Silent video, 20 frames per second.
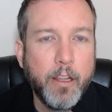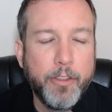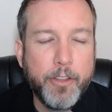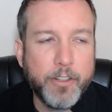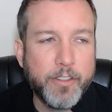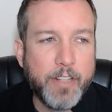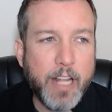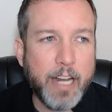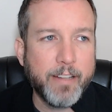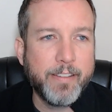
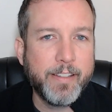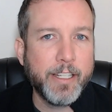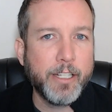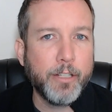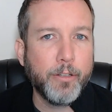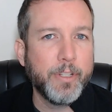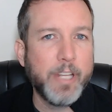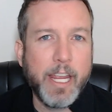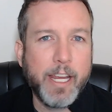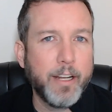there's not a
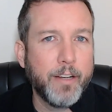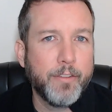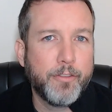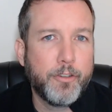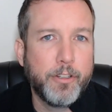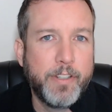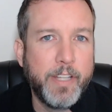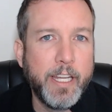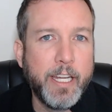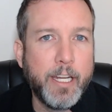single negative
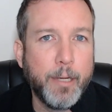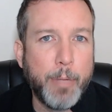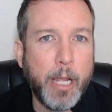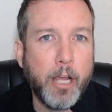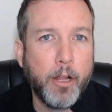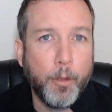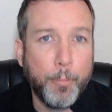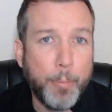critique about